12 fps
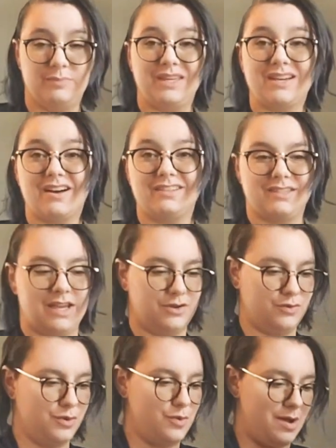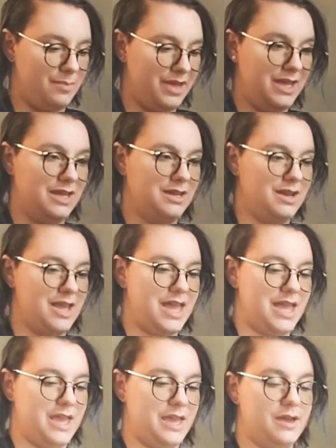because I grew up in
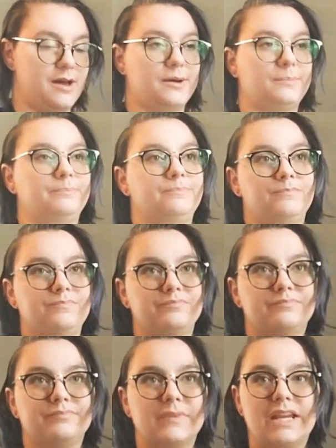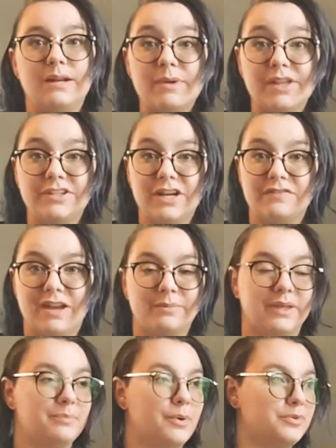a military
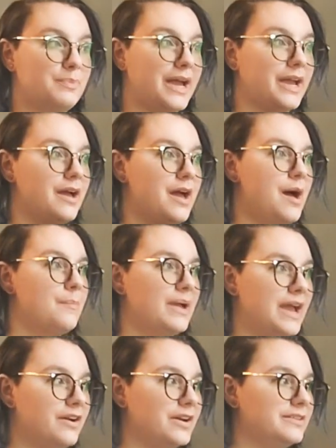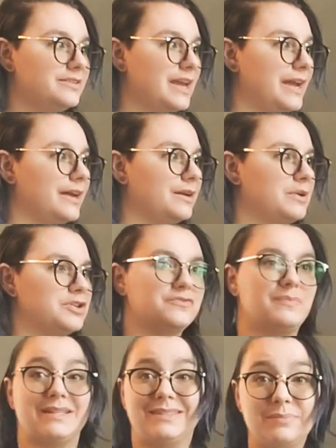family. Both my parents and a bunch
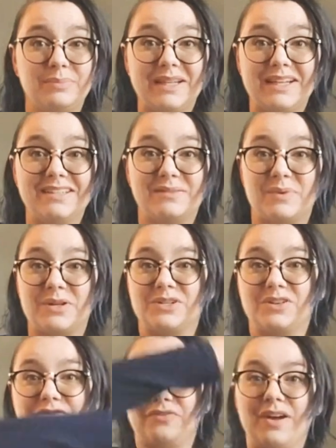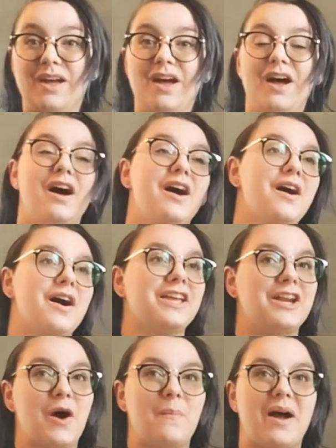of my siblings, a bunch of,
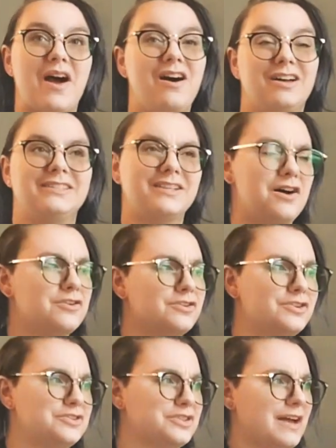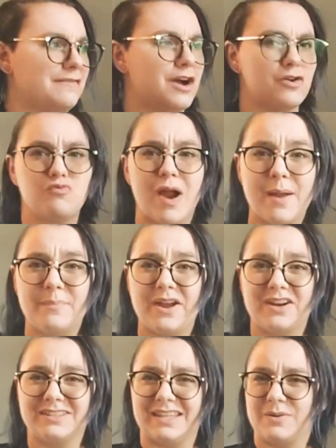you know, my aunts, uncles. I've got
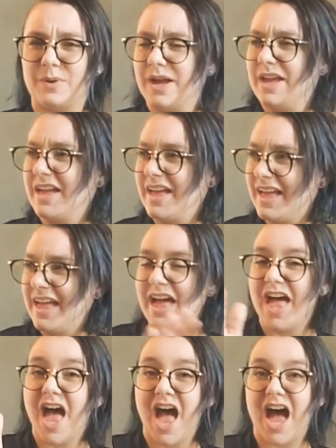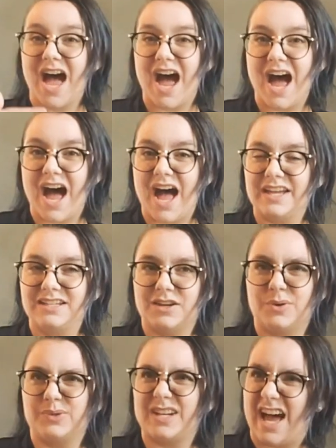grandparents. Like, I
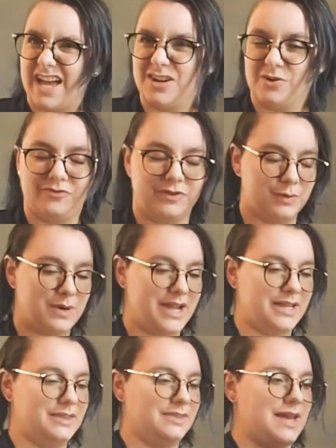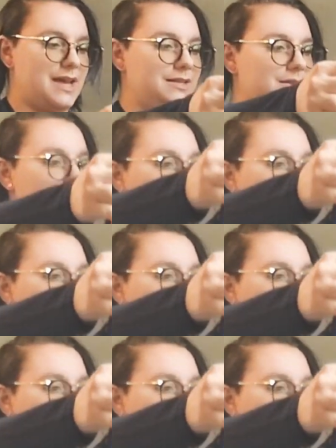don't feel right in that.